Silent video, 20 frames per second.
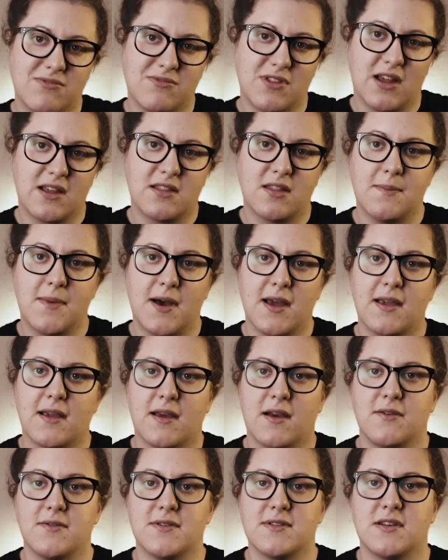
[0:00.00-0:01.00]
Like the mic,
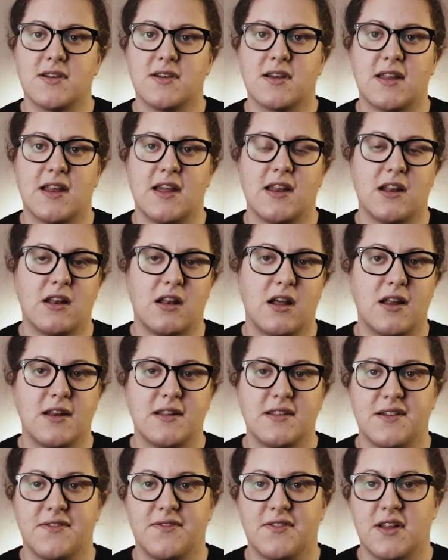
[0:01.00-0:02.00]
I was looking at a lot
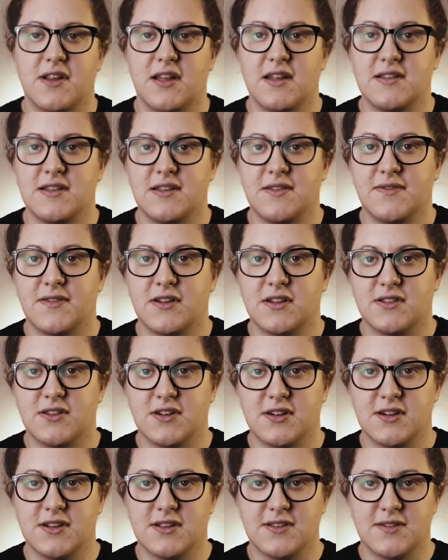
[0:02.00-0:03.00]
of different ND
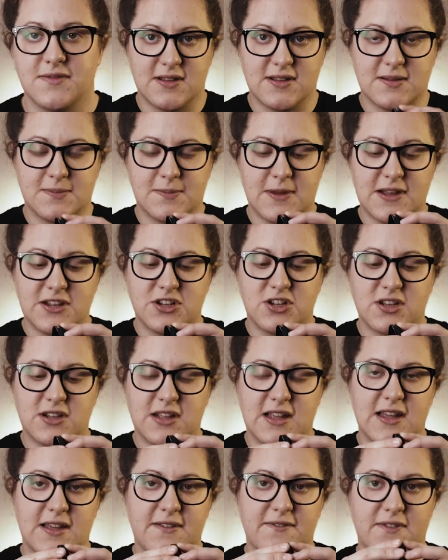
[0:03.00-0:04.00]
filters,
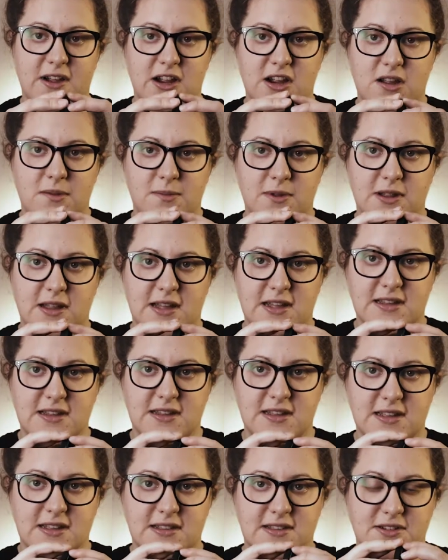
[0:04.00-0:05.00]
especially variable
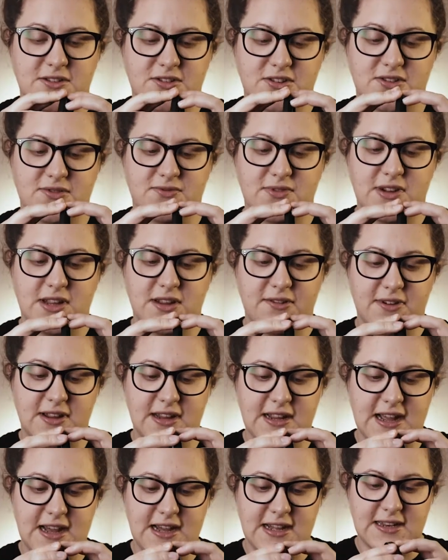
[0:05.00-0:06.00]
NDs. They're just
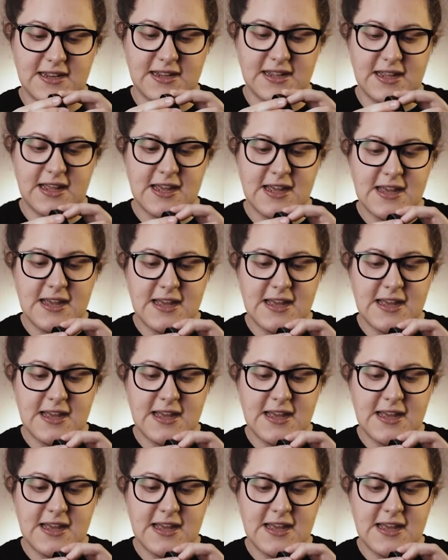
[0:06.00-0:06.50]
really handy.